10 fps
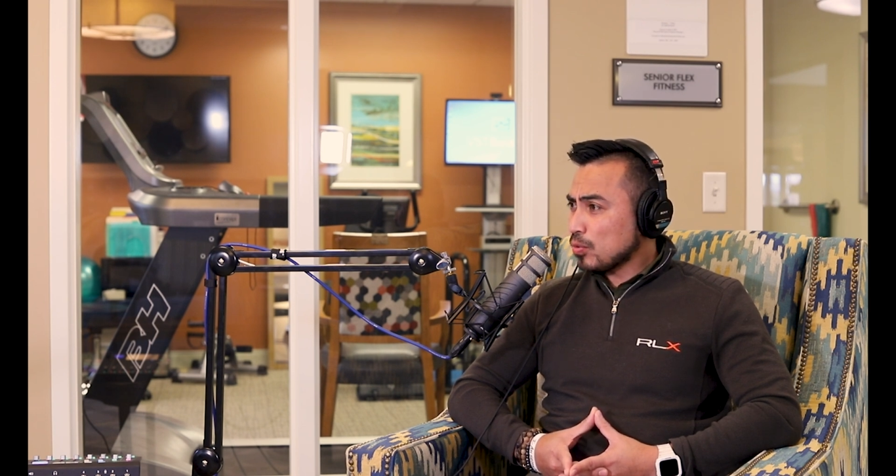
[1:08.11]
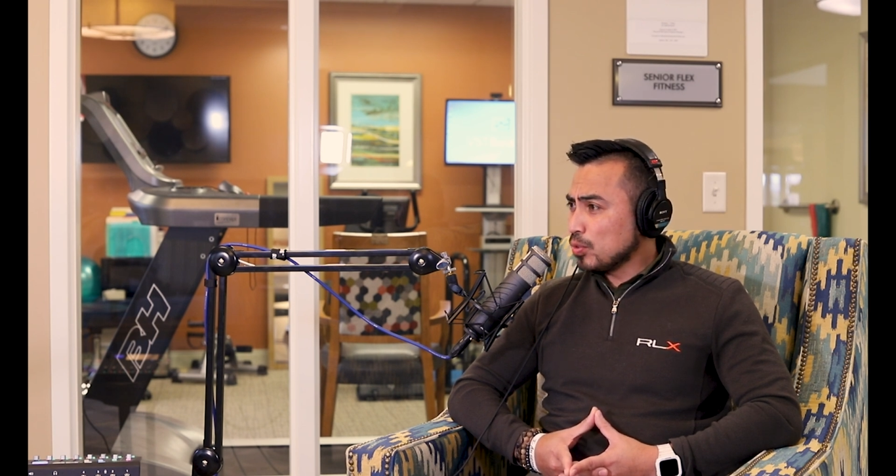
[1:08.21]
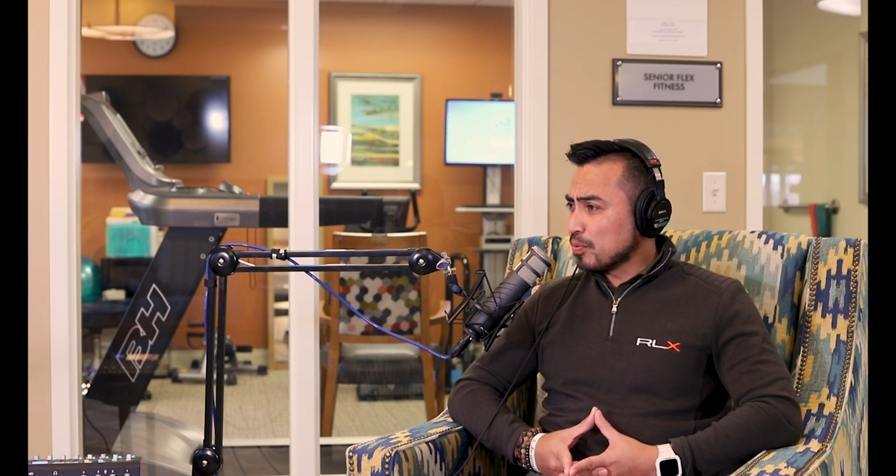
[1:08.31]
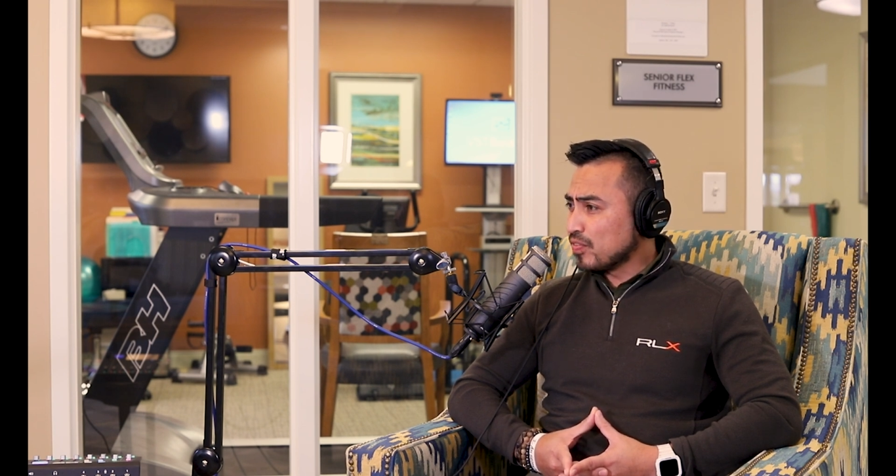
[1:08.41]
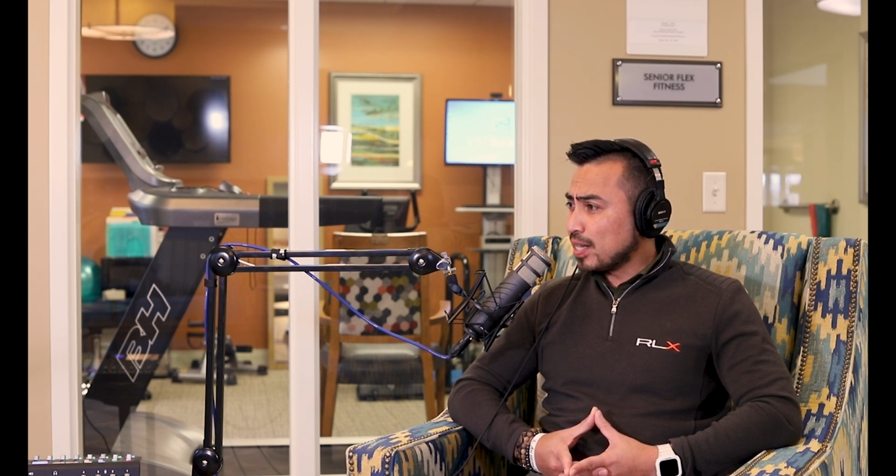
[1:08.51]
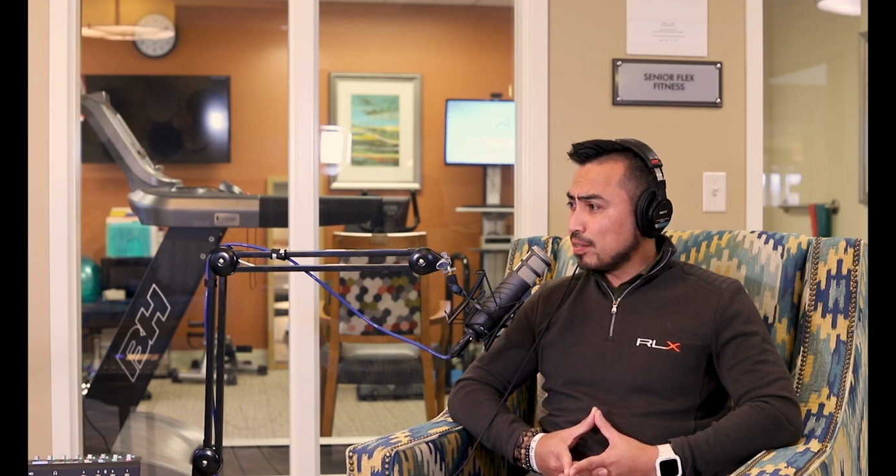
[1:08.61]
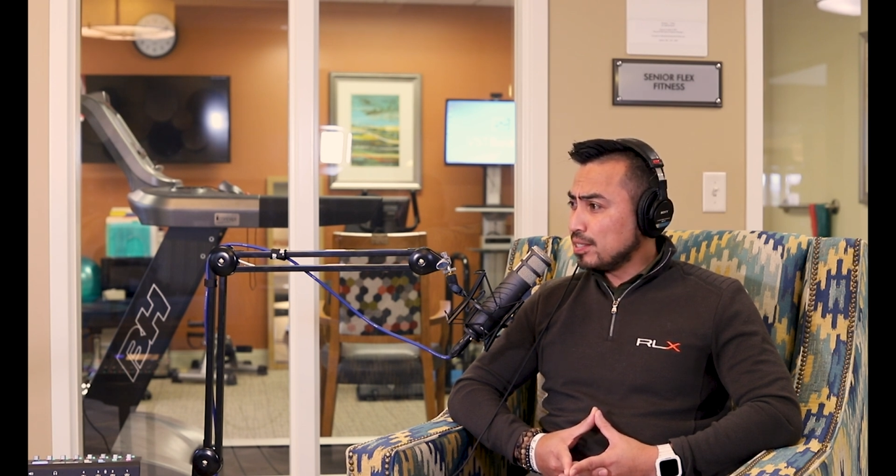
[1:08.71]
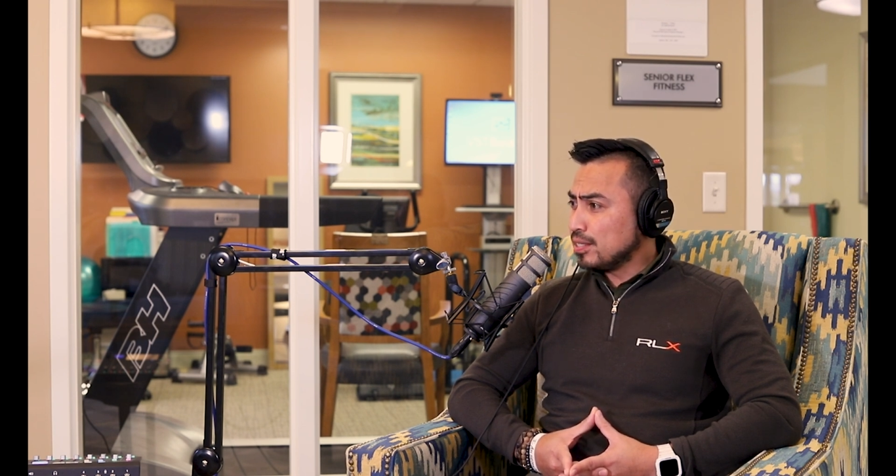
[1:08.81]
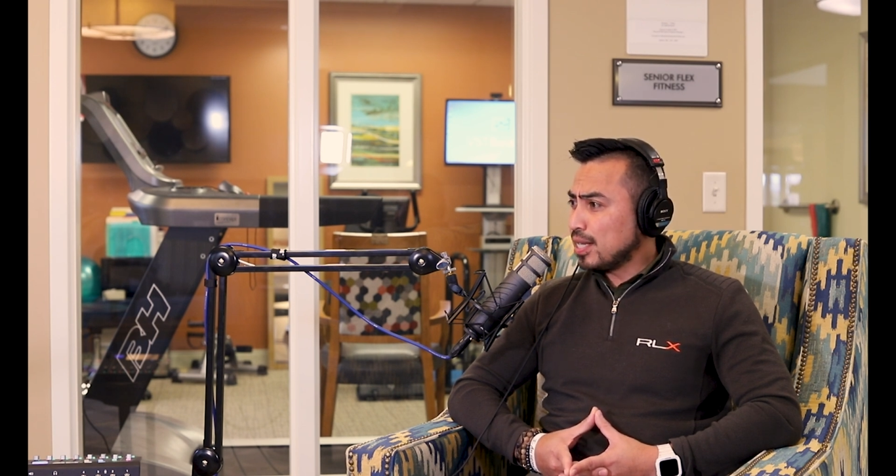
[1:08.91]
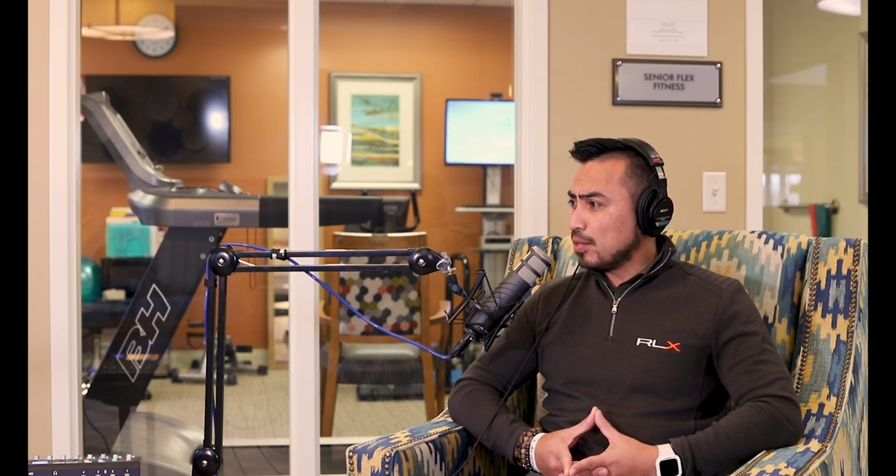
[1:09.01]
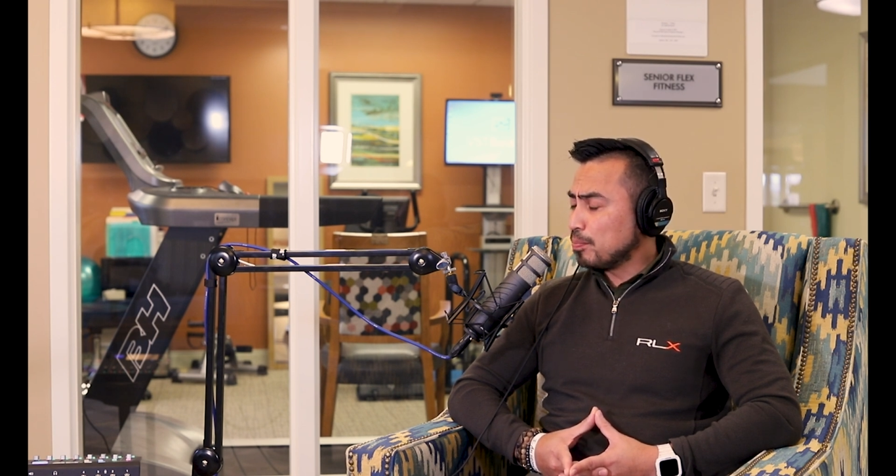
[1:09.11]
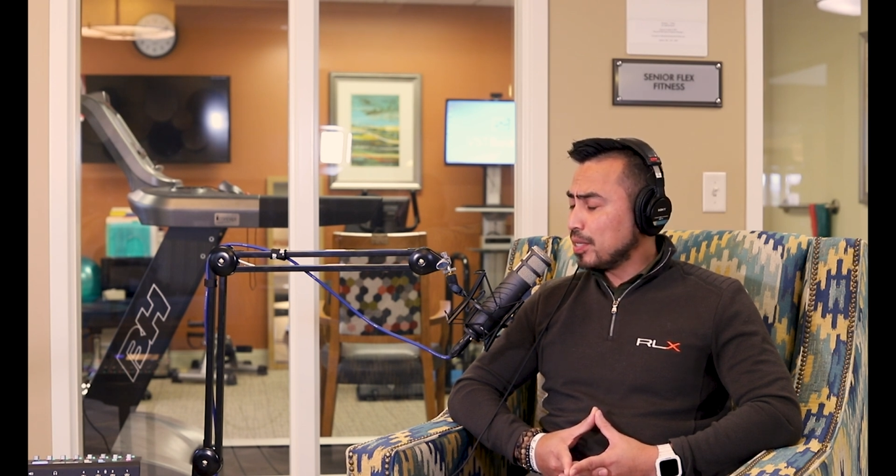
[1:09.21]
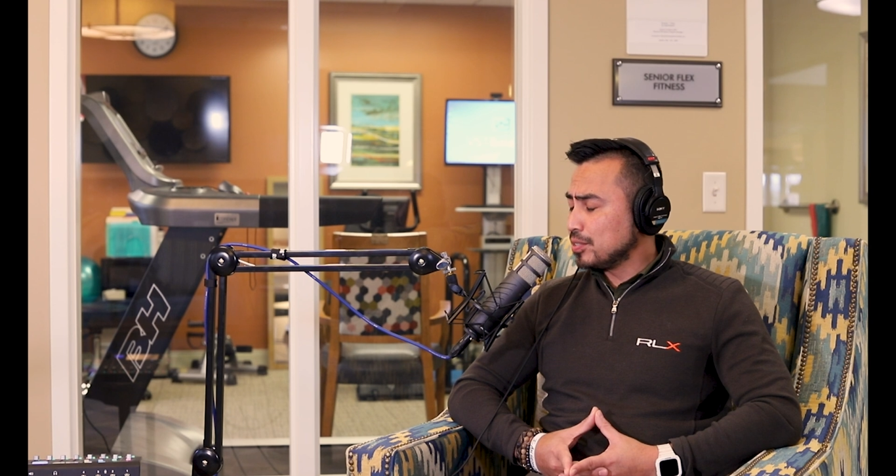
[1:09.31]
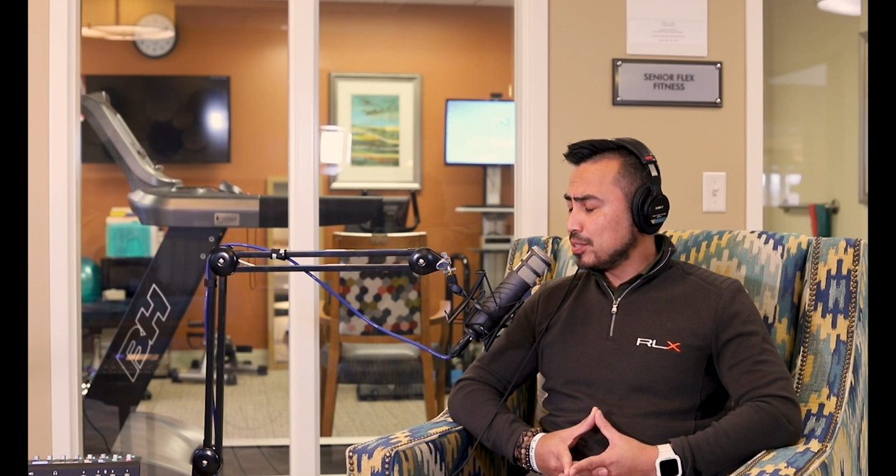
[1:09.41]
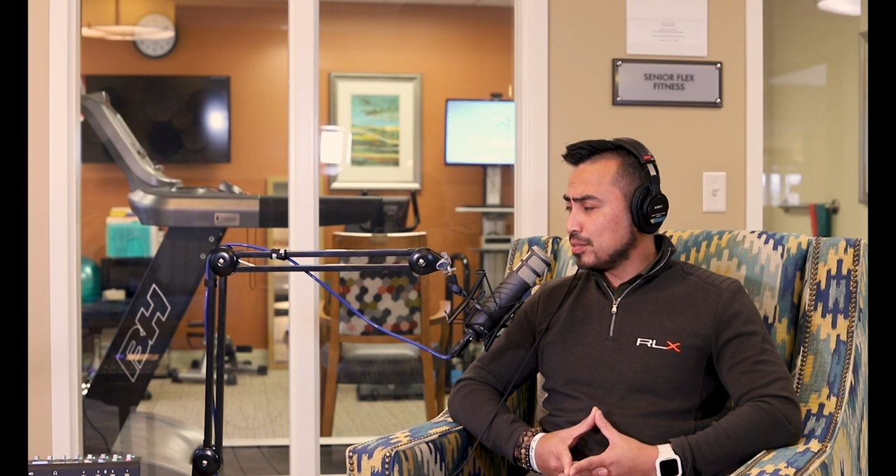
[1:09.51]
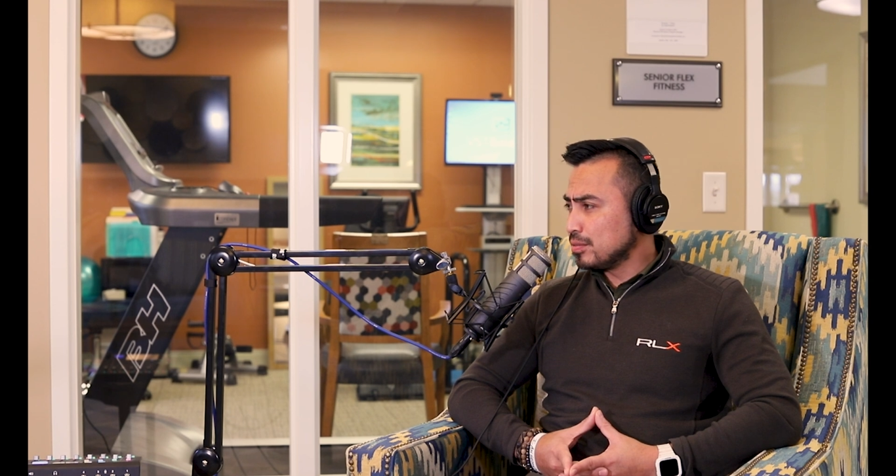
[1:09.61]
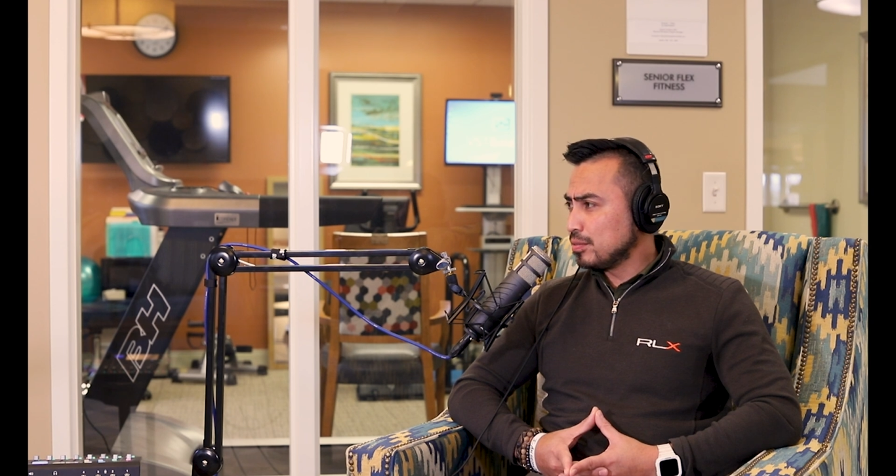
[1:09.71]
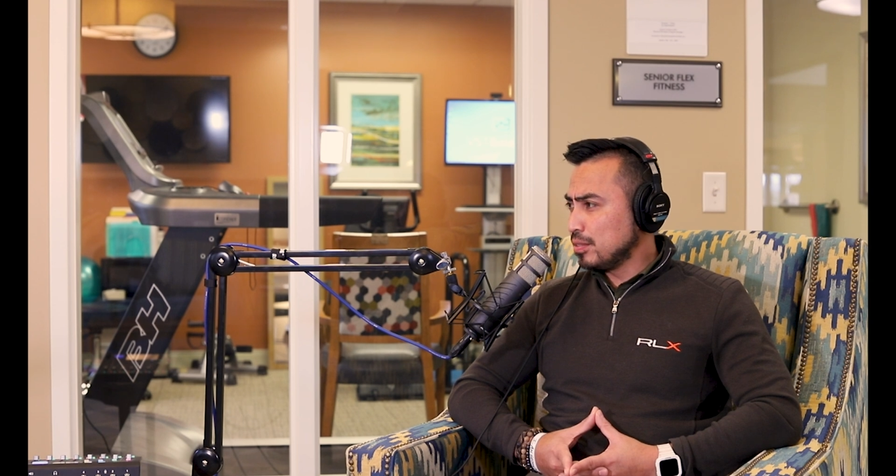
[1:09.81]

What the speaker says: We provide outpatient